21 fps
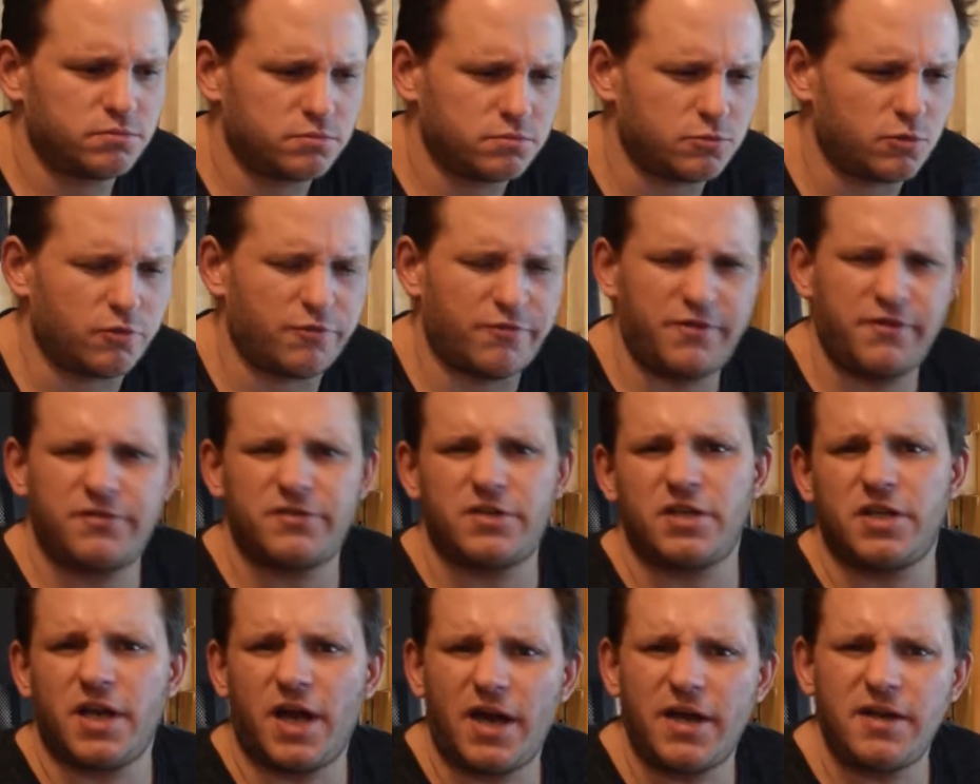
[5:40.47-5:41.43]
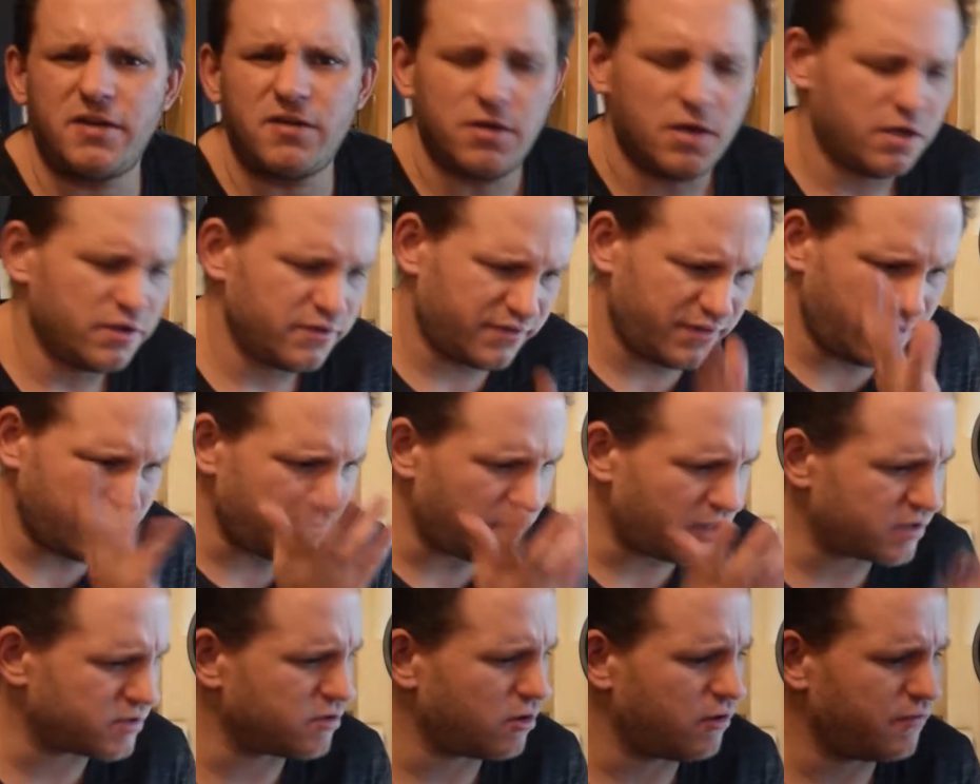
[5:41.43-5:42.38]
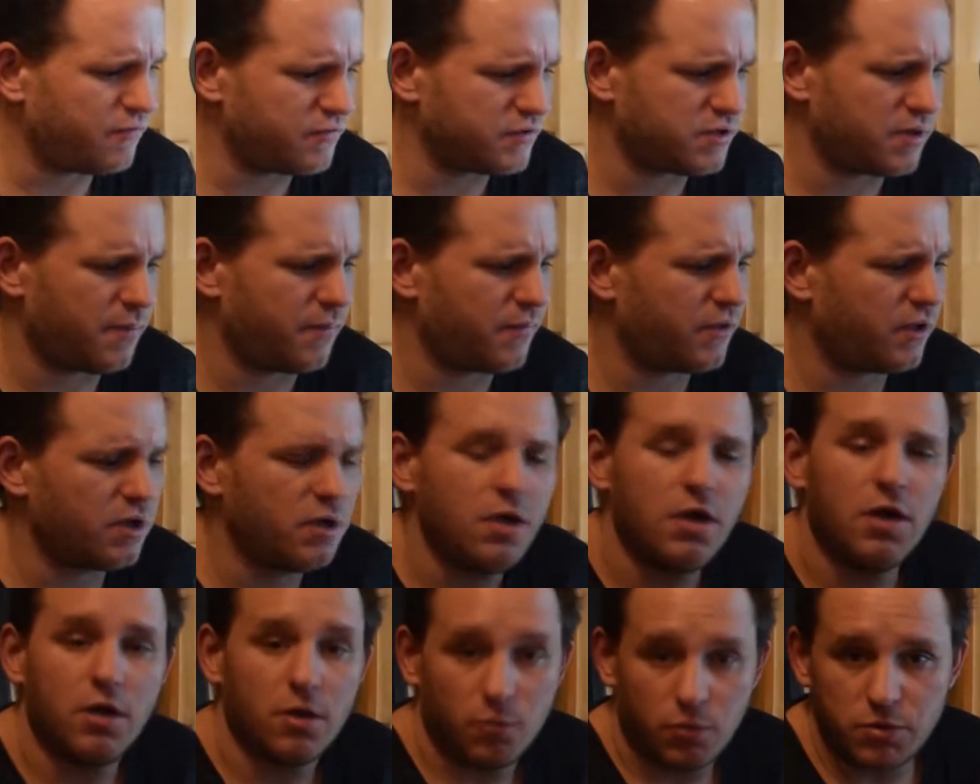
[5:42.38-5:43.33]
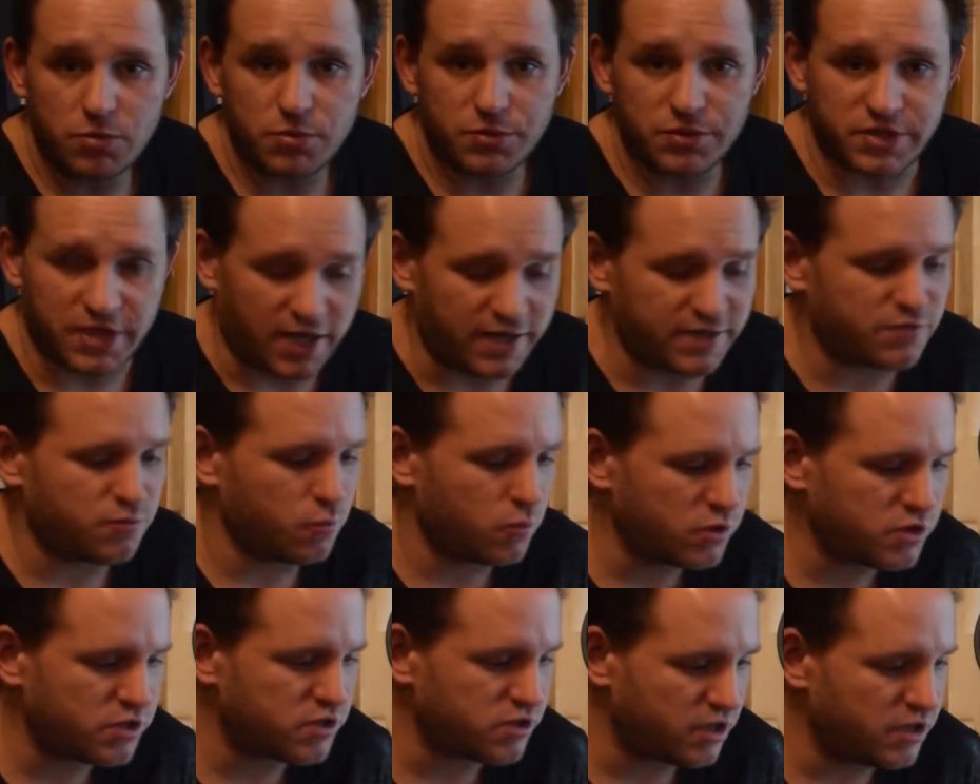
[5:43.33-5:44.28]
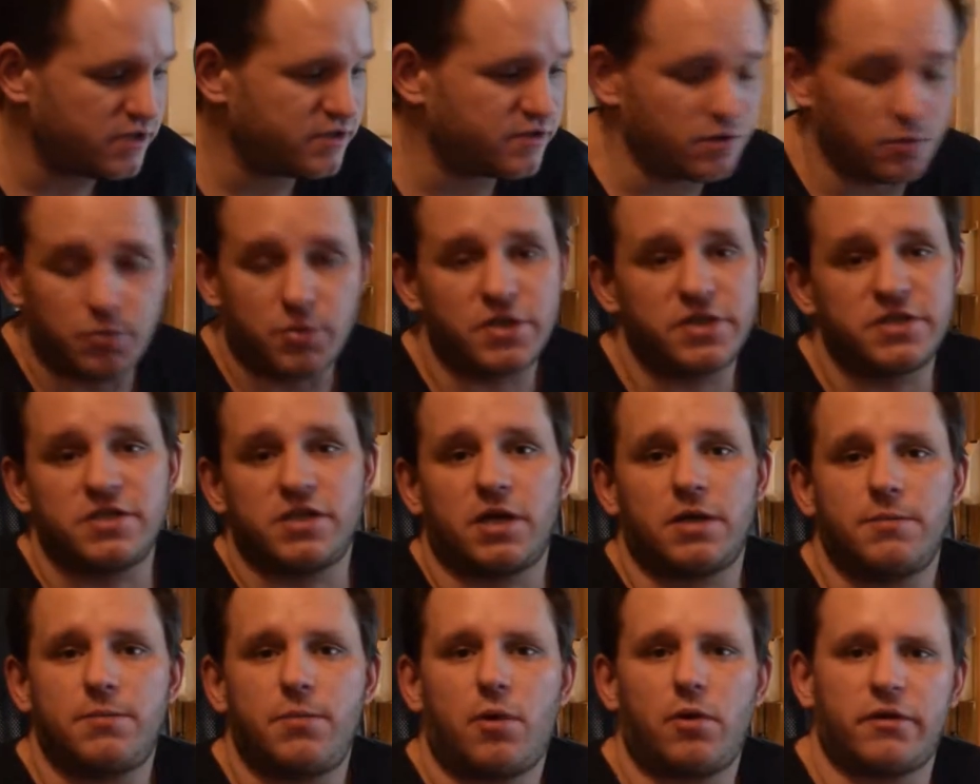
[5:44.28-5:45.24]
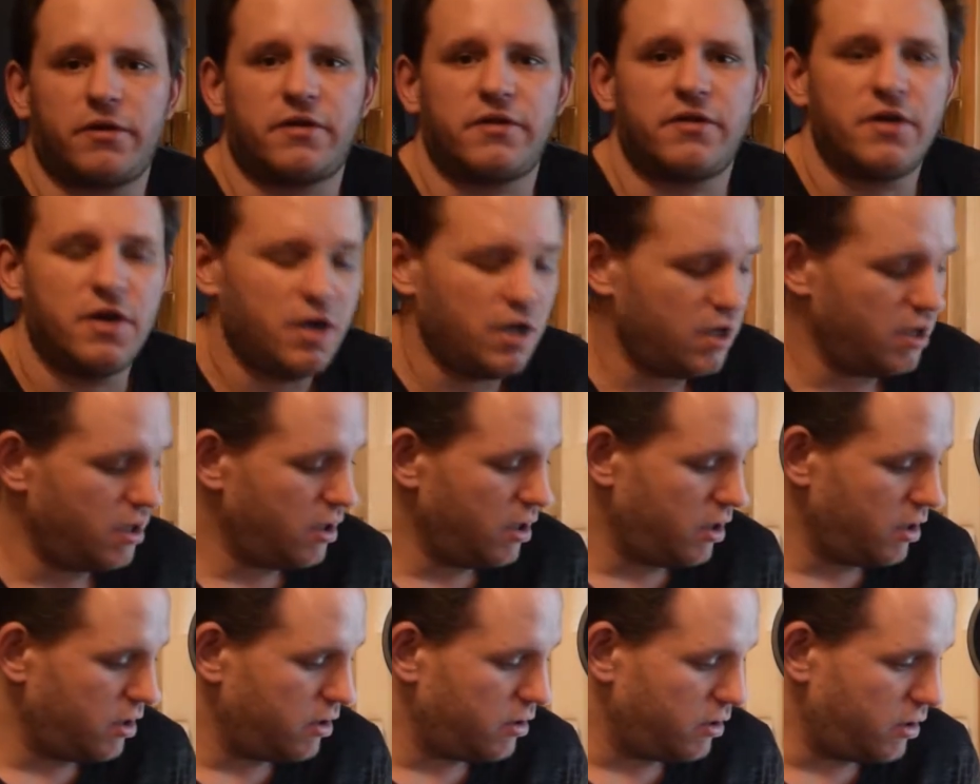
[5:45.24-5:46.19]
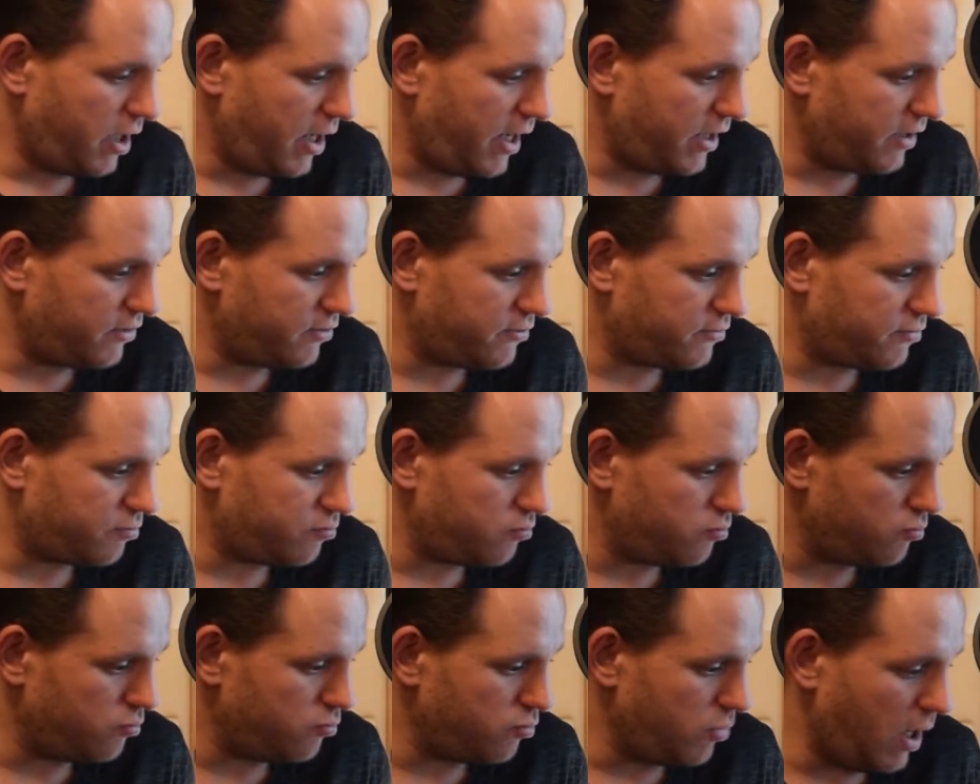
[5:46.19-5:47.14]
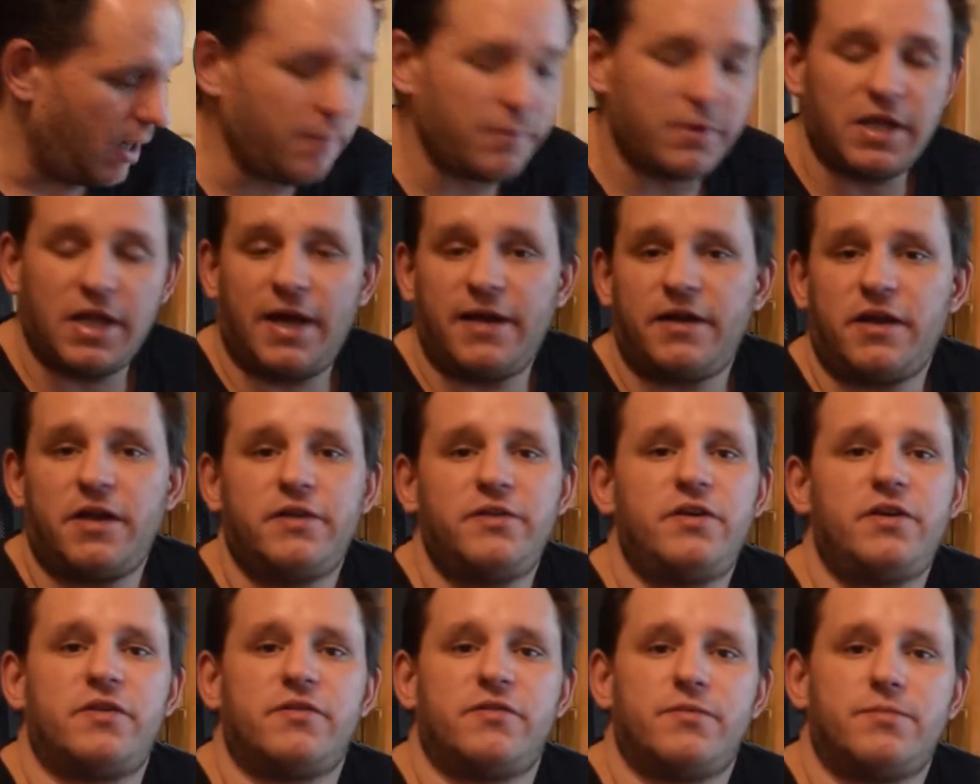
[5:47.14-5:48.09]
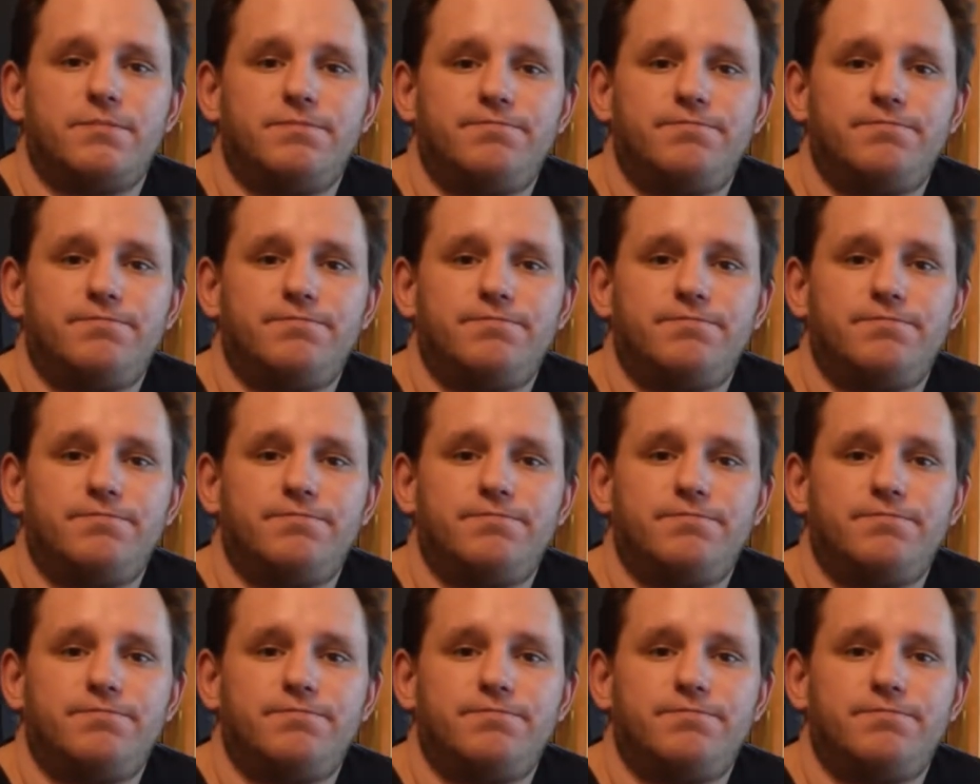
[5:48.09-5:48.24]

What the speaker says: or 59, 10 bucks off or something, which was nice, which is the reason I bought it. And I'm glad I did.